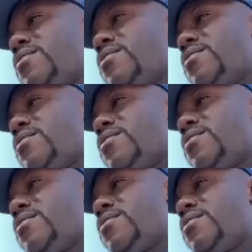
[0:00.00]

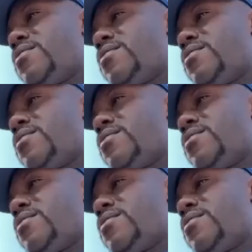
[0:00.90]

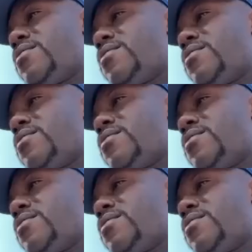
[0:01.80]
Nobody speaks.